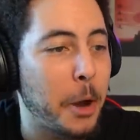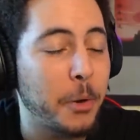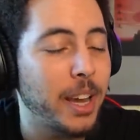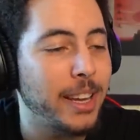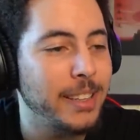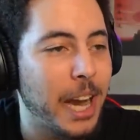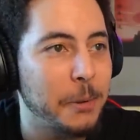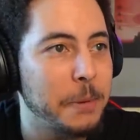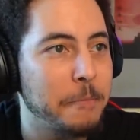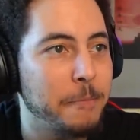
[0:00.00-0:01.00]
Okay,
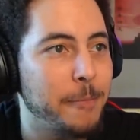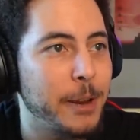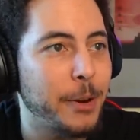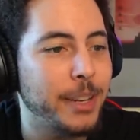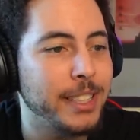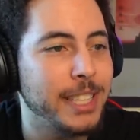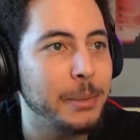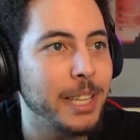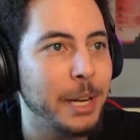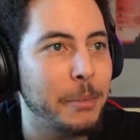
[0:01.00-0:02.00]
I'd be very
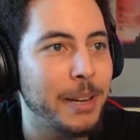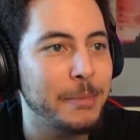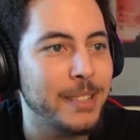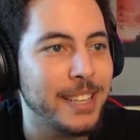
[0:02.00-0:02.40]
intimidated by him